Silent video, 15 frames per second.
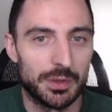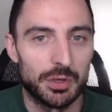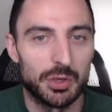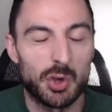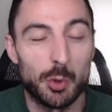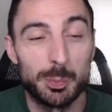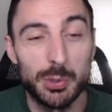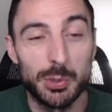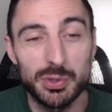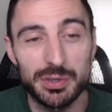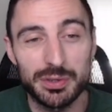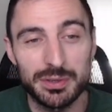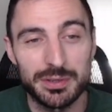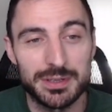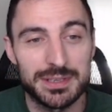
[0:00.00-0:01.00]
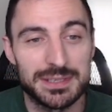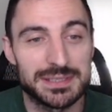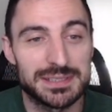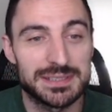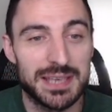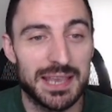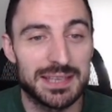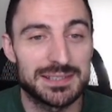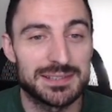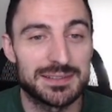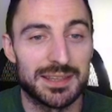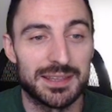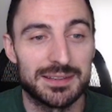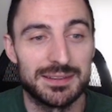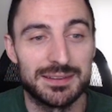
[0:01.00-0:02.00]
Computer says
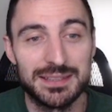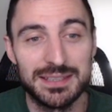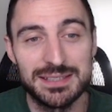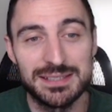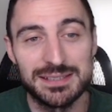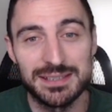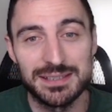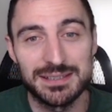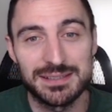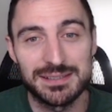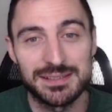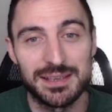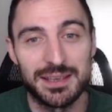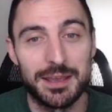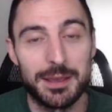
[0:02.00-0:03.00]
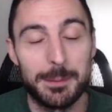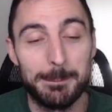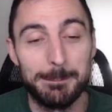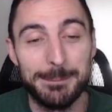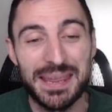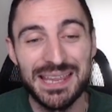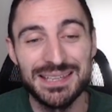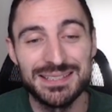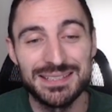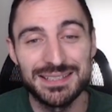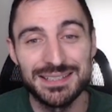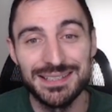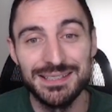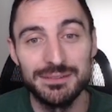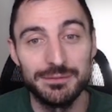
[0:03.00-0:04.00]
that this is mate
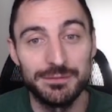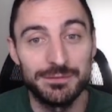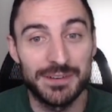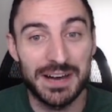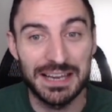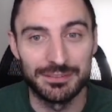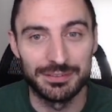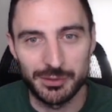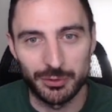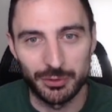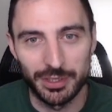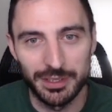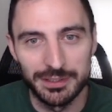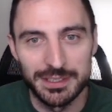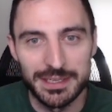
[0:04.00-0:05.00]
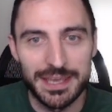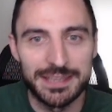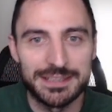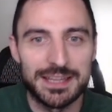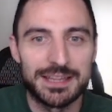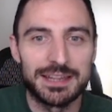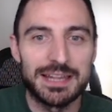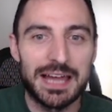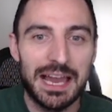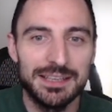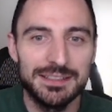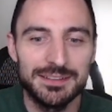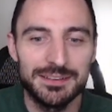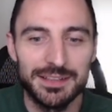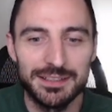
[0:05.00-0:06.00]
in 5. Okay, and the line
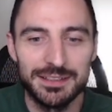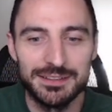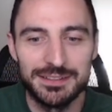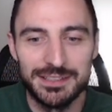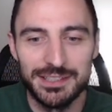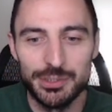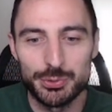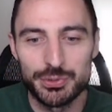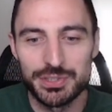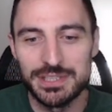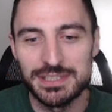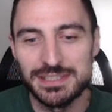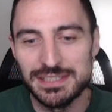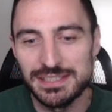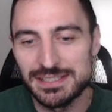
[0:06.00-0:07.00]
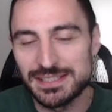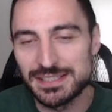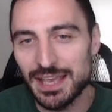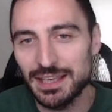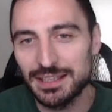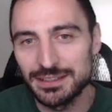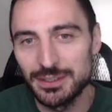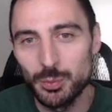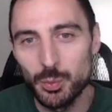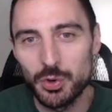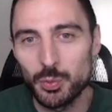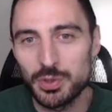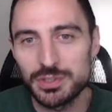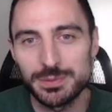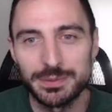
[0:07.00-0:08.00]
that it gives is exactly what
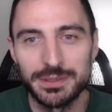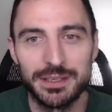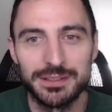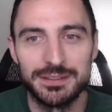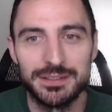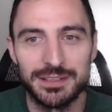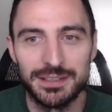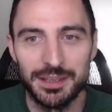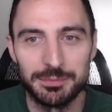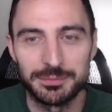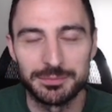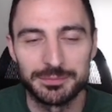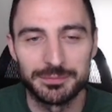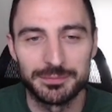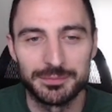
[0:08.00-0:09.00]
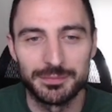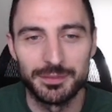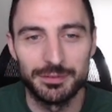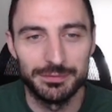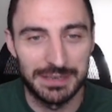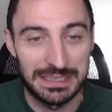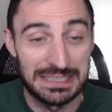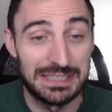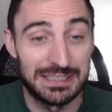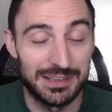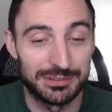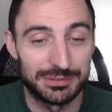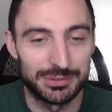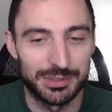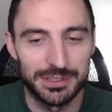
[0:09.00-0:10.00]
was played in the game. Funny
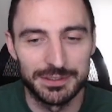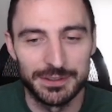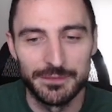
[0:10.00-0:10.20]
enough, right?